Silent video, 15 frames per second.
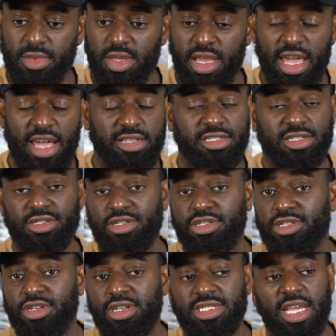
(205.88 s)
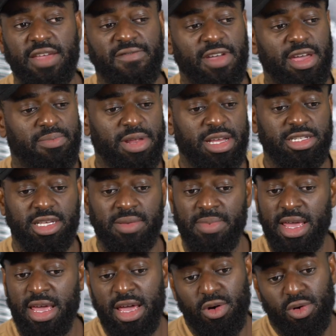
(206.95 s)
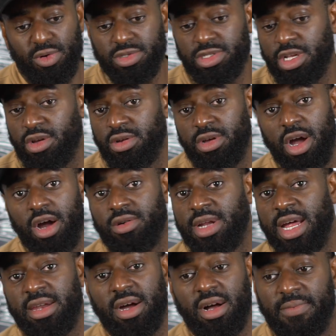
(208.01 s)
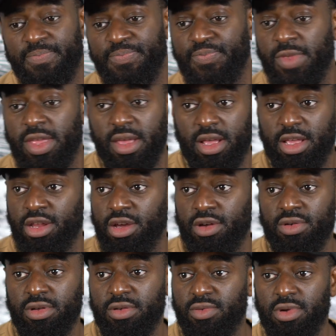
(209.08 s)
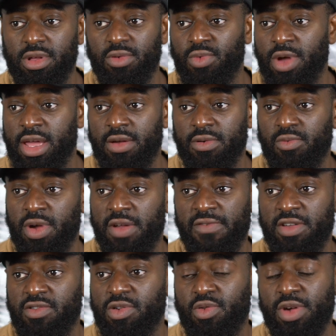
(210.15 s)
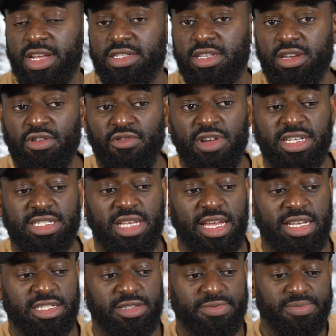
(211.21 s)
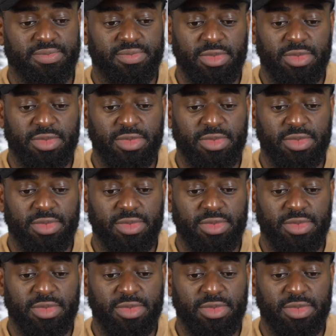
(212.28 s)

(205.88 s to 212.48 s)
yeah, just, just got to say fair play to him. Also, Onana, you know, we're we're very quick to criticize.